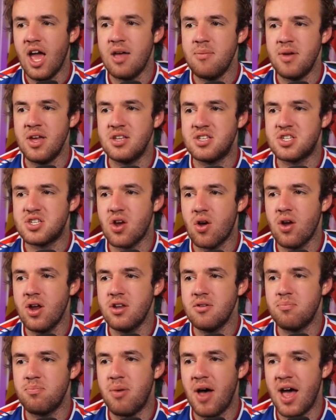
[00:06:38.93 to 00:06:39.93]
Hey mate, sorry
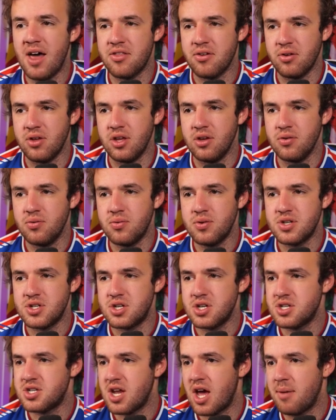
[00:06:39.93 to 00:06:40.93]
to bother you. Was
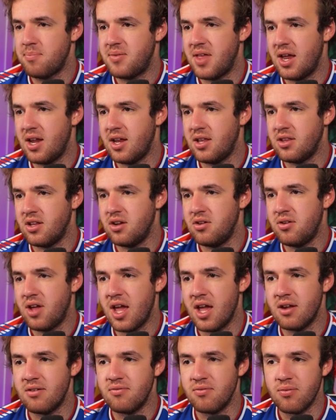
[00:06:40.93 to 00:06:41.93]
just updating the
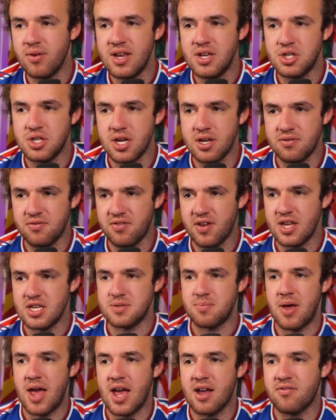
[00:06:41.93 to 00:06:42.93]
Nugan region
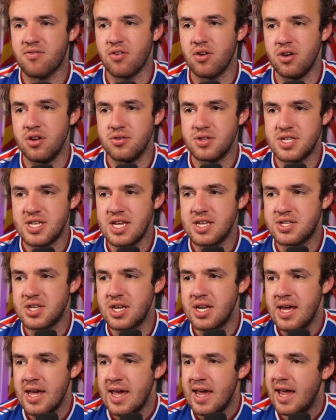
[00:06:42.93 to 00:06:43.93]
face pack for a new
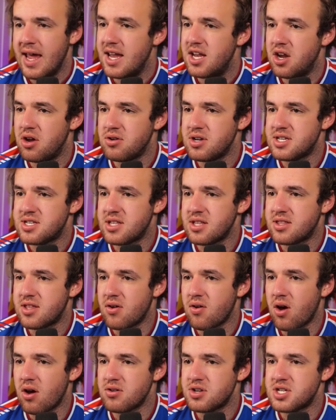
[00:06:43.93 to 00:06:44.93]
season and noticed that
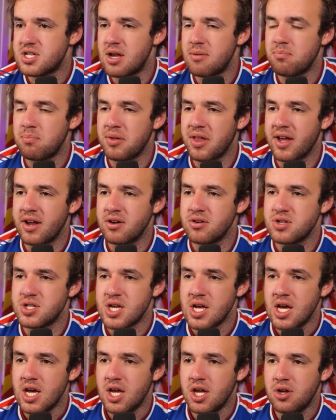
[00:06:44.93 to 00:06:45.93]
there are some
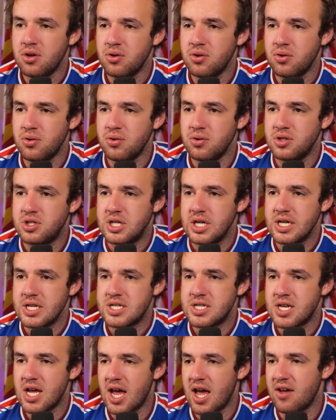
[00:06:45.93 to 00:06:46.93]
players who
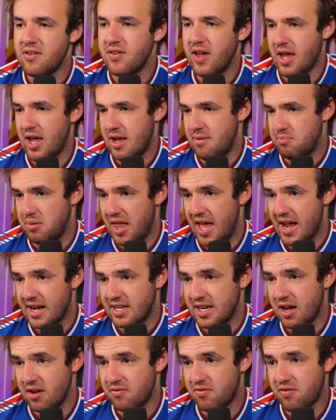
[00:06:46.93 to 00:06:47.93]
just have a
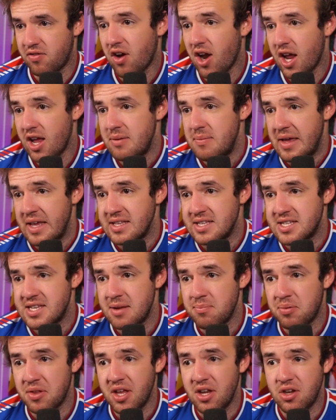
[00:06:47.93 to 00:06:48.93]
blacked out frame and
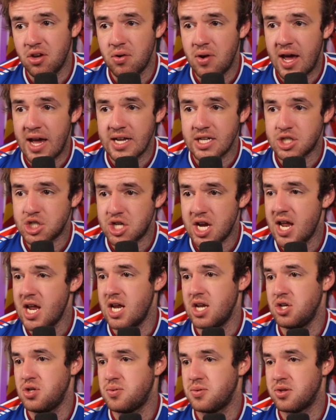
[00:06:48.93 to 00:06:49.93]
simply do not
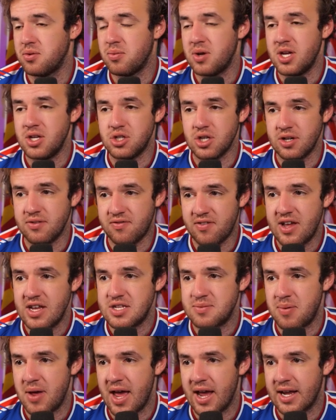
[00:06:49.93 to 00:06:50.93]
change with the regen
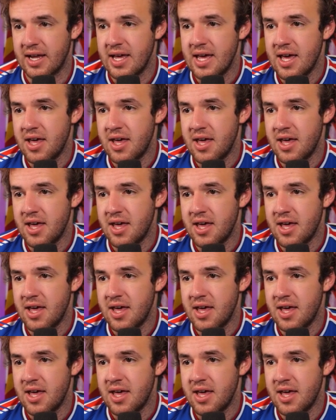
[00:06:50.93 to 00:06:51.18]
face pack.